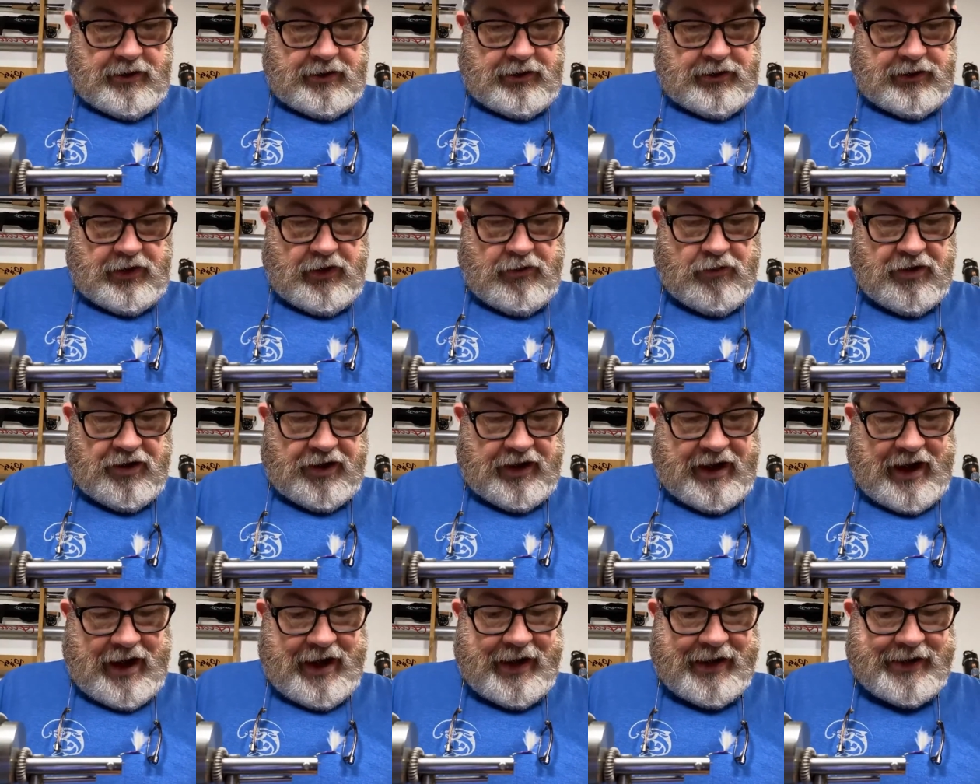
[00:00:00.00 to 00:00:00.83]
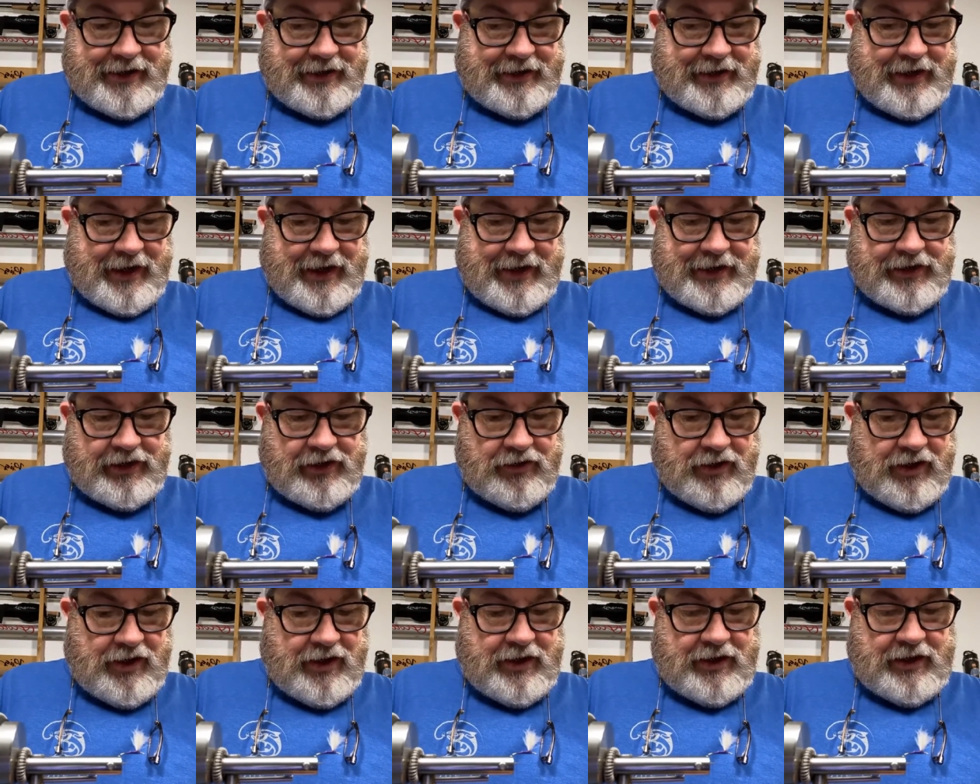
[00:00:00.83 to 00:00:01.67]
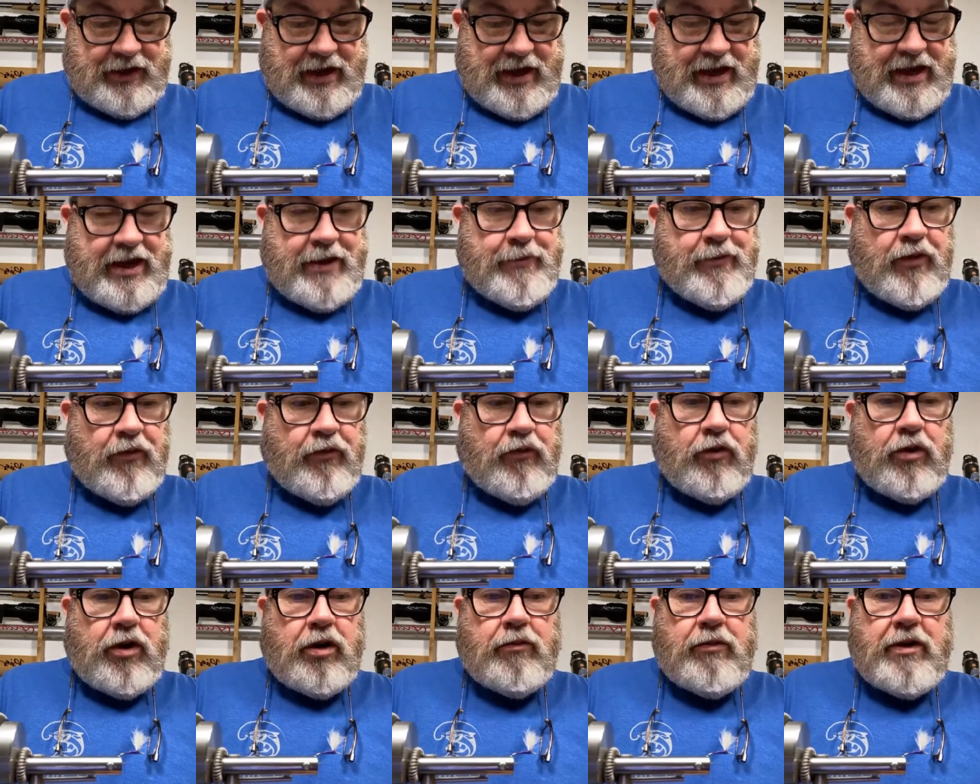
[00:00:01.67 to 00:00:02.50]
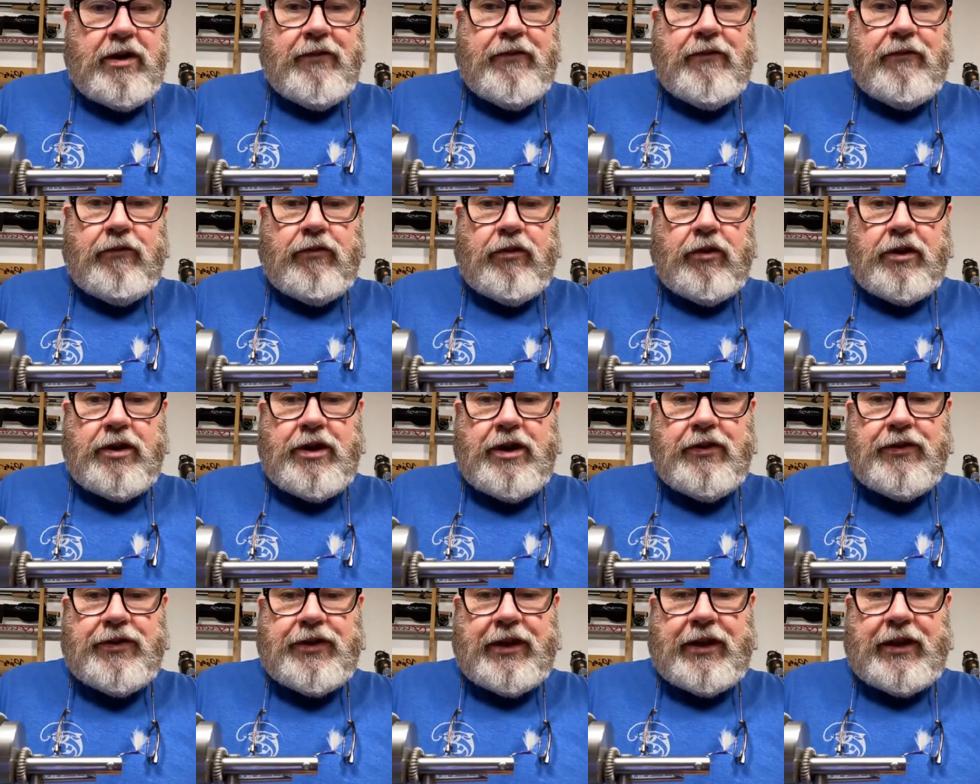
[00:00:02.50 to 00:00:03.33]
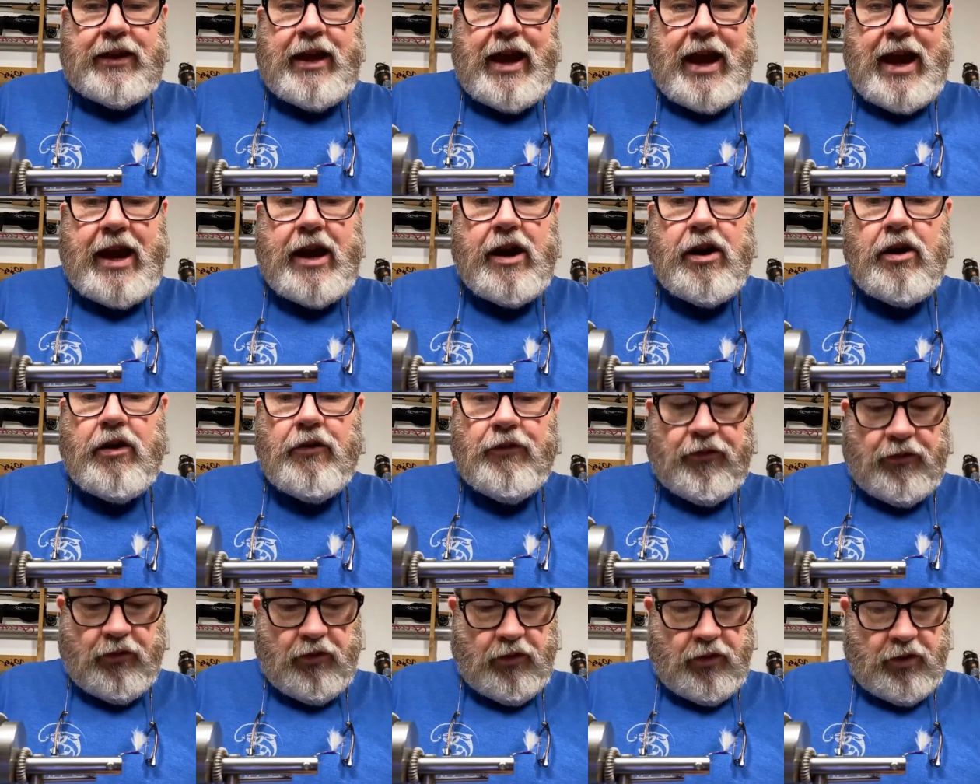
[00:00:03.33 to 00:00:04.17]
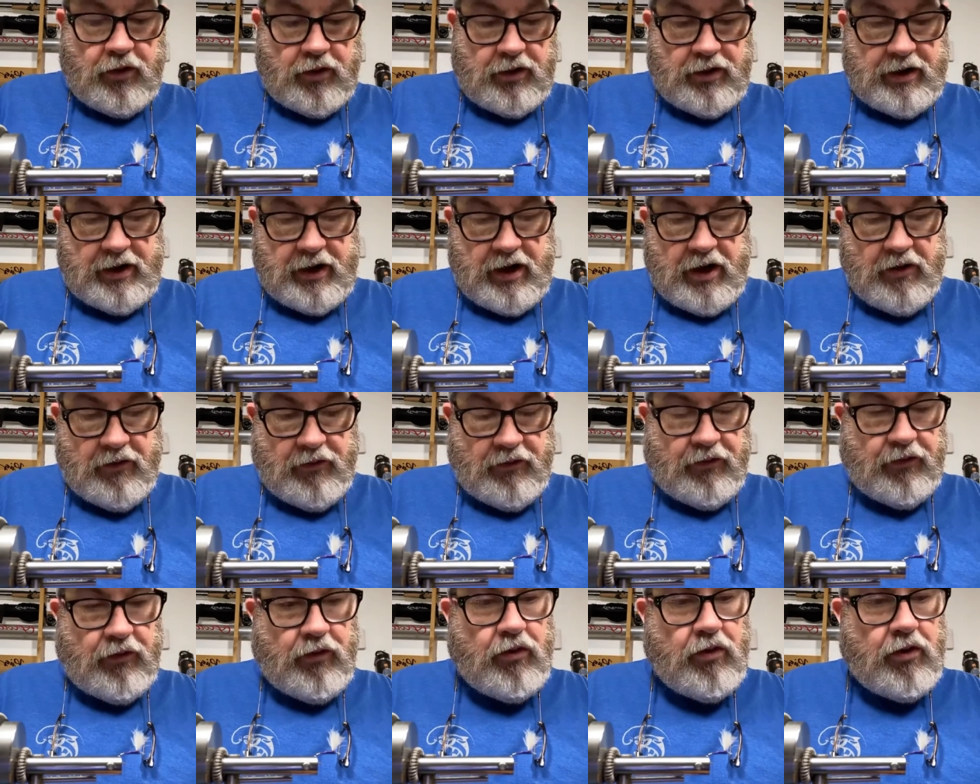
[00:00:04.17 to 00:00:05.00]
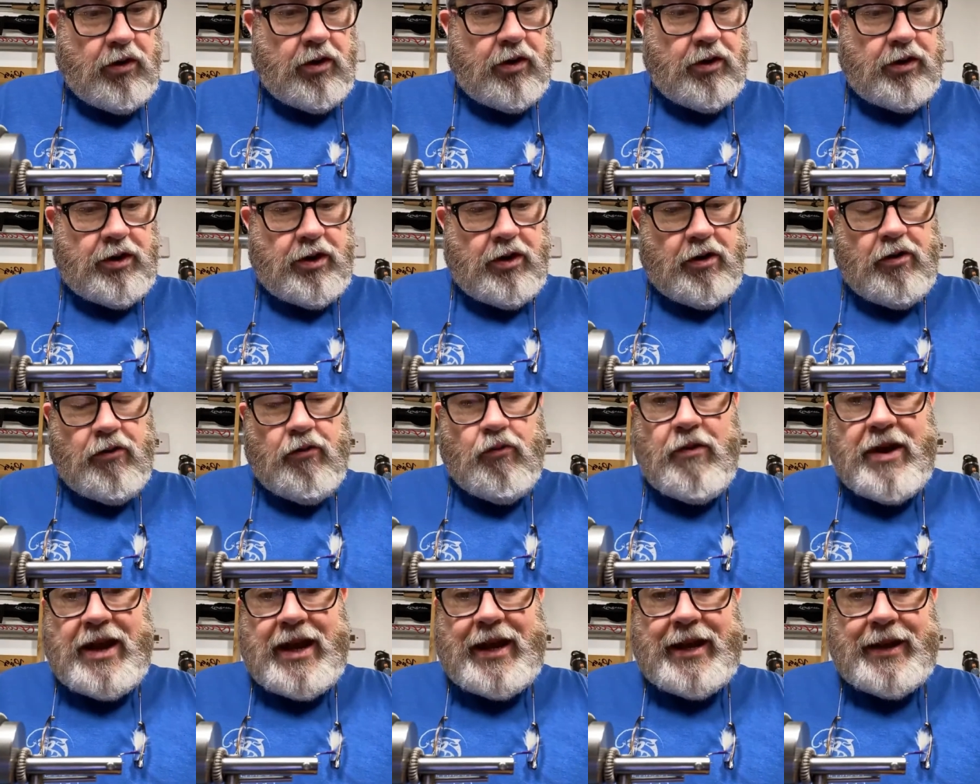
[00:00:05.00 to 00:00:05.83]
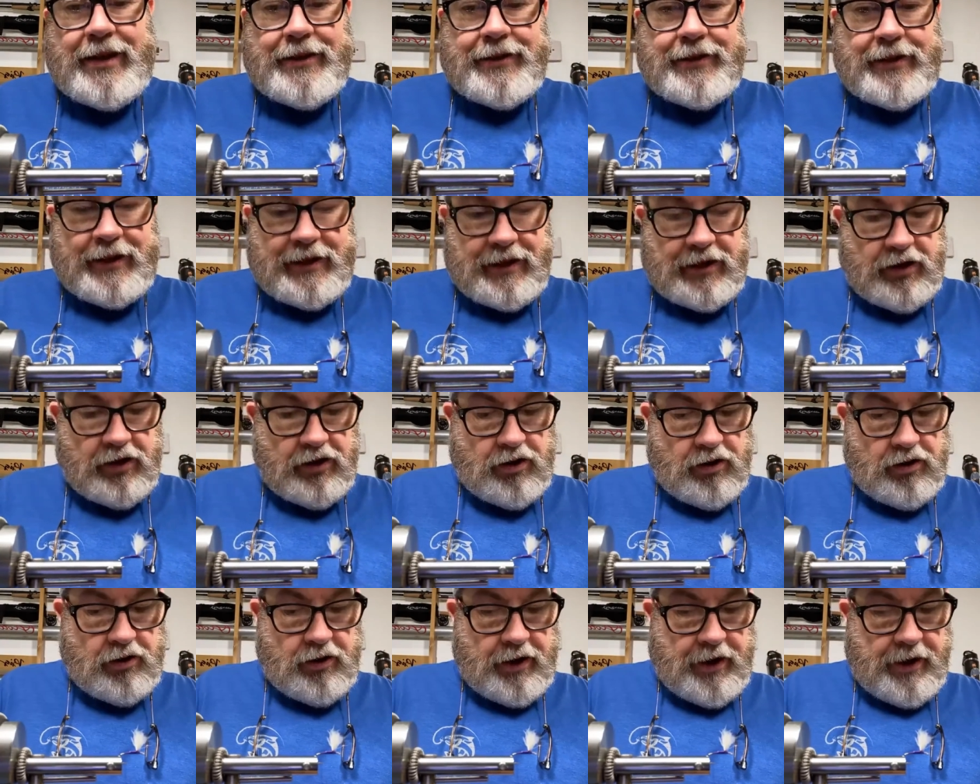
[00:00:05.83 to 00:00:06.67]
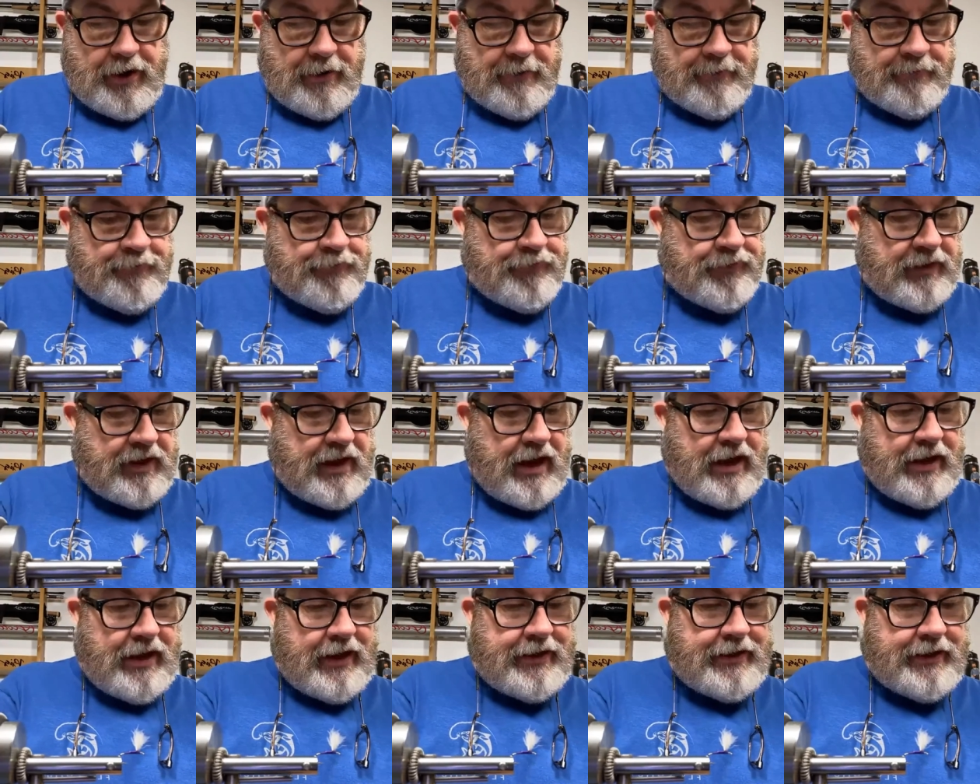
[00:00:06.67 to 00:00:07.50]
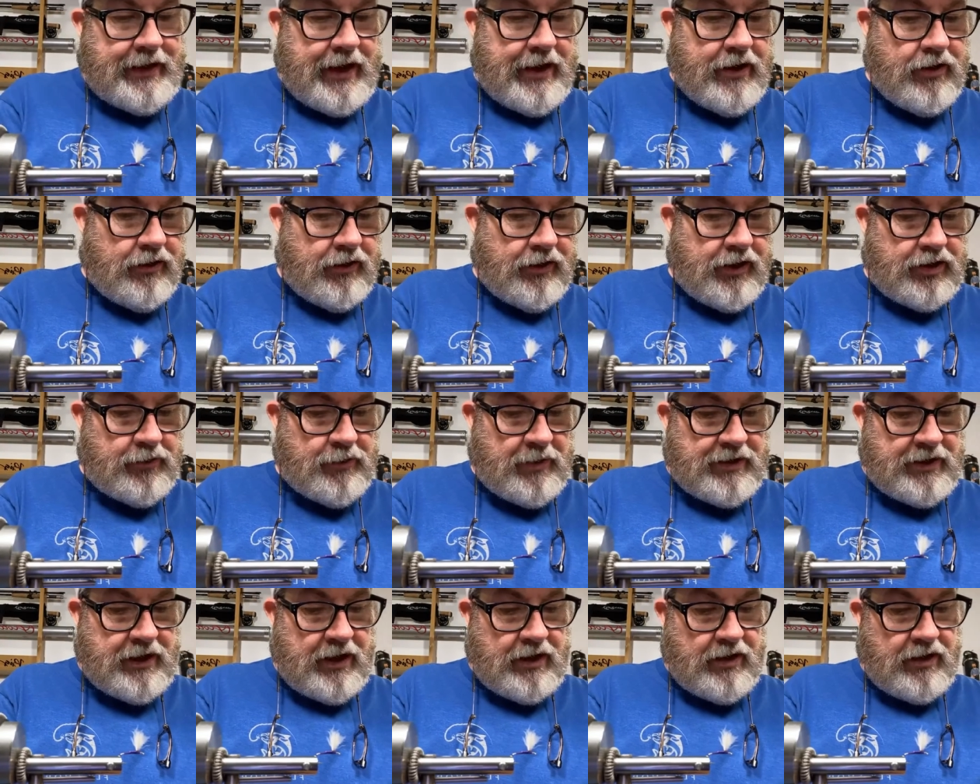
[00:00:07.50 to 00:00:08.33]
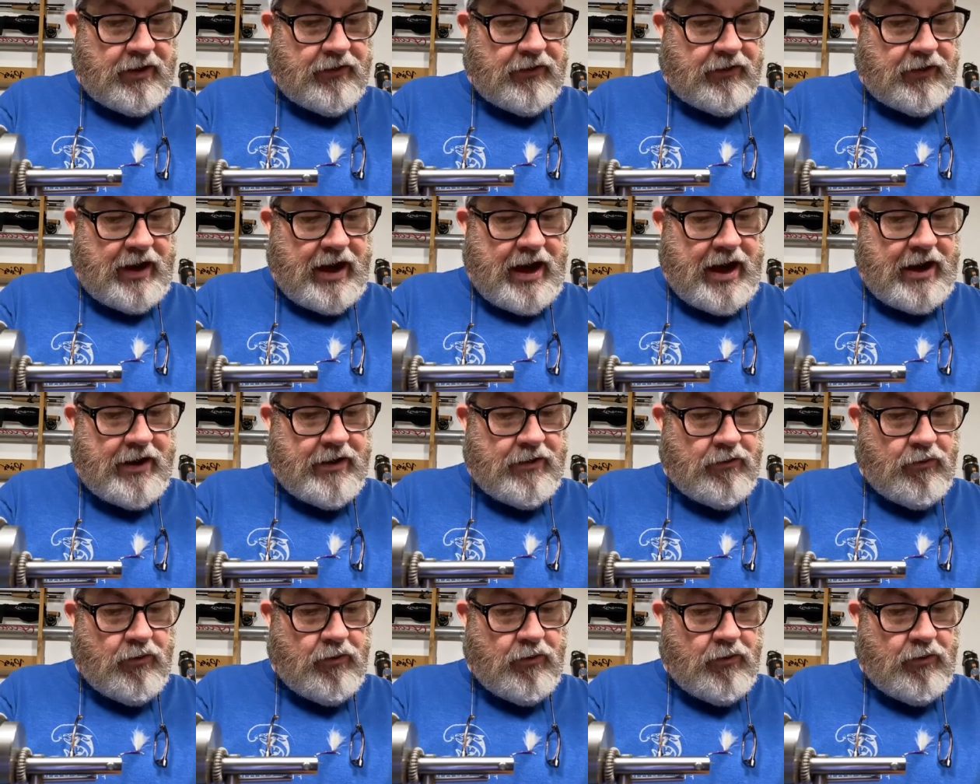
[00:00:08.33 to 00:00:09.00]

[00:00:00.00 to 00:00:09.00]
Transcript: So we're kind of sticking to the theme of where we're using hair for, you know, for your wings and your and a tail on this particular fly.